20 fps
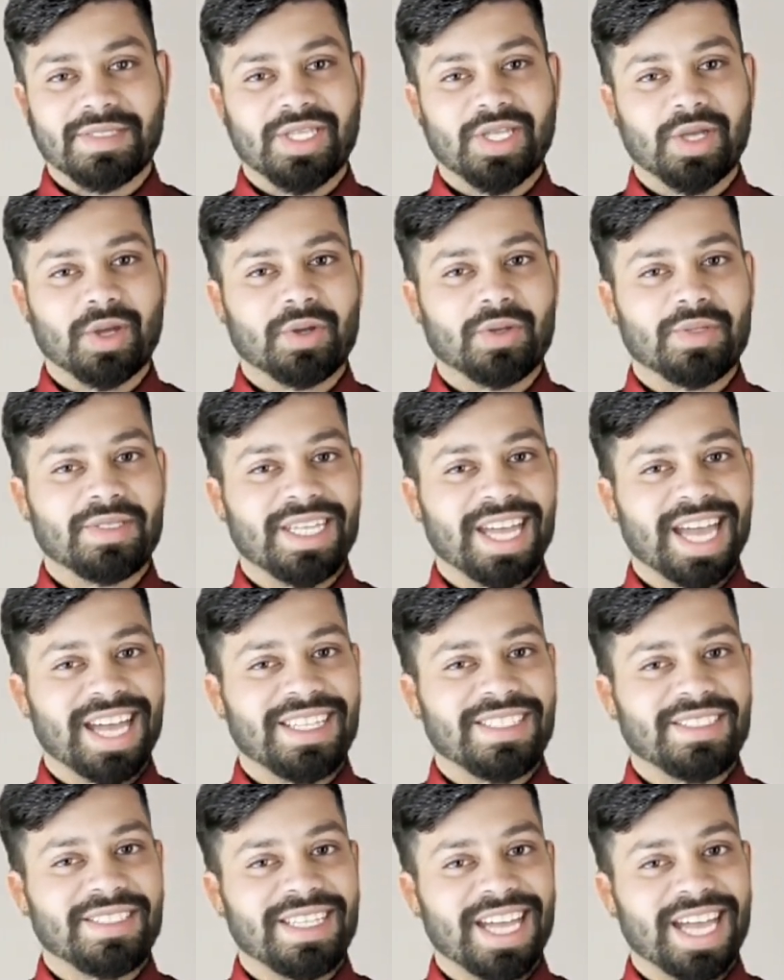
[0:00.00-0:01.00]
Your
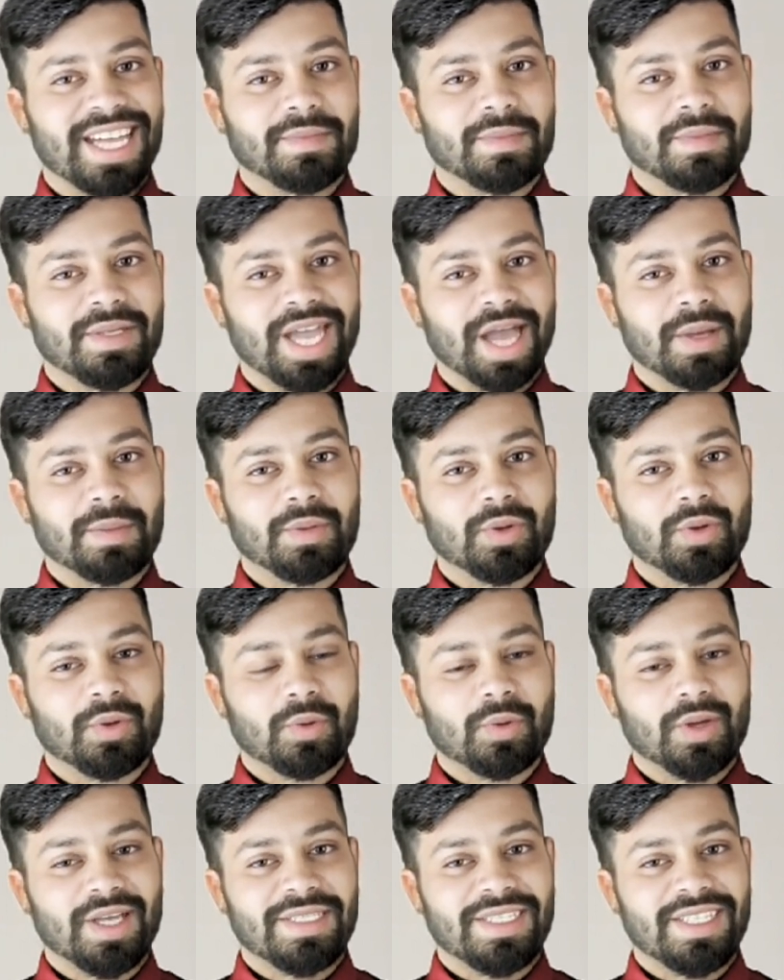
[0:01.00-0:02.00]
tags can be up to
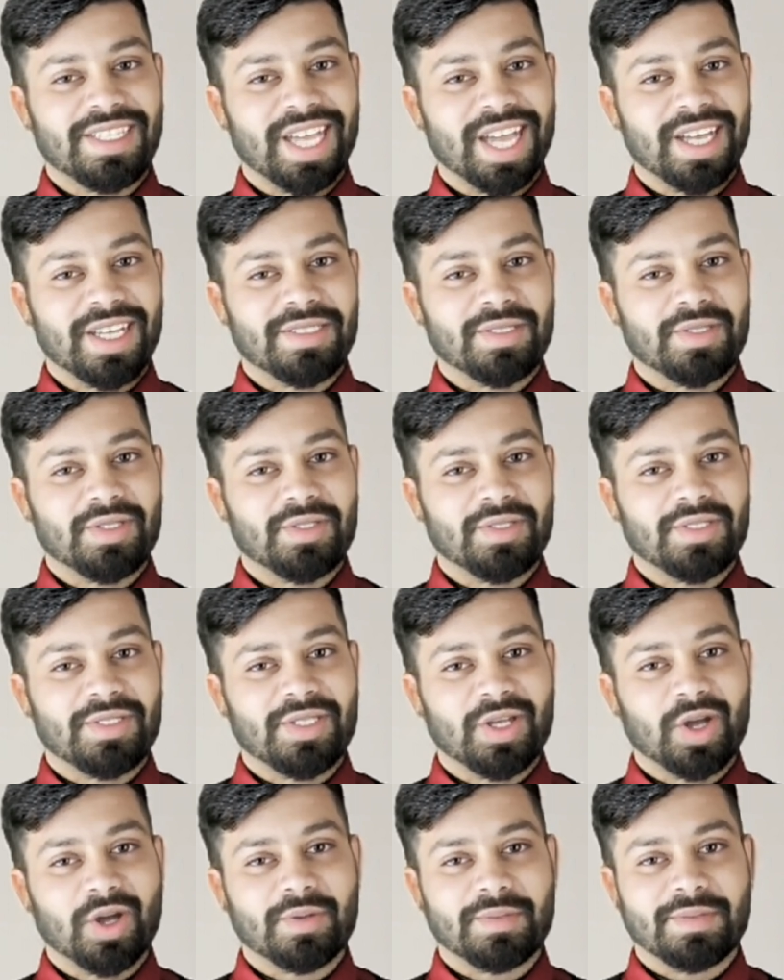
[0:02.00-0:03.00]
20
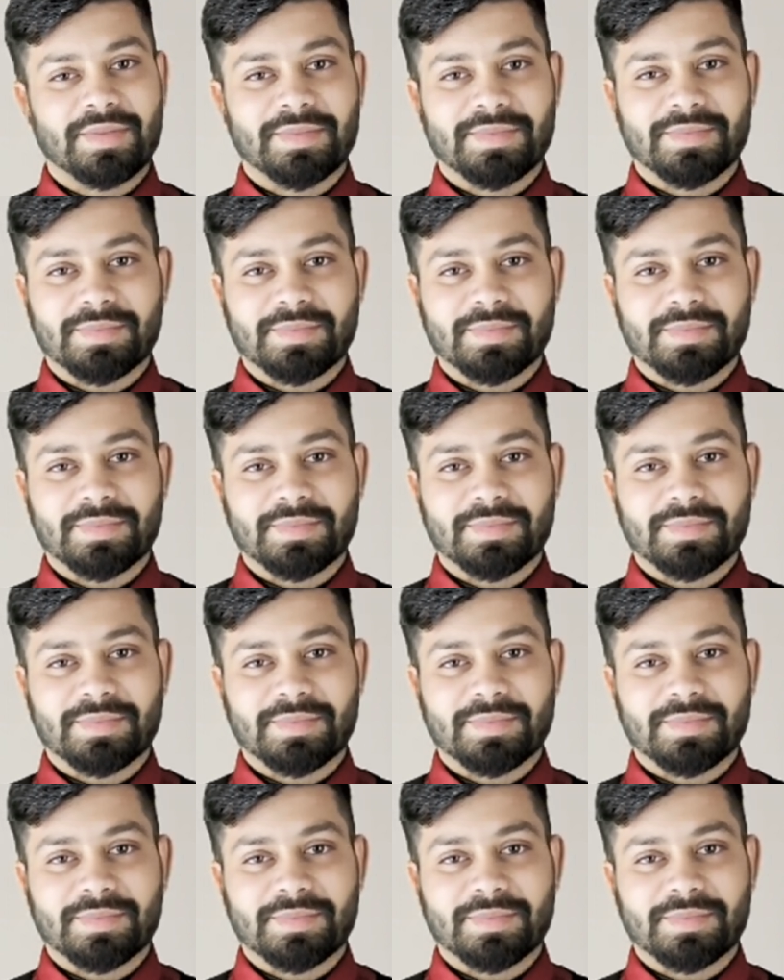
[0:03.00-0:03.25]
characters long.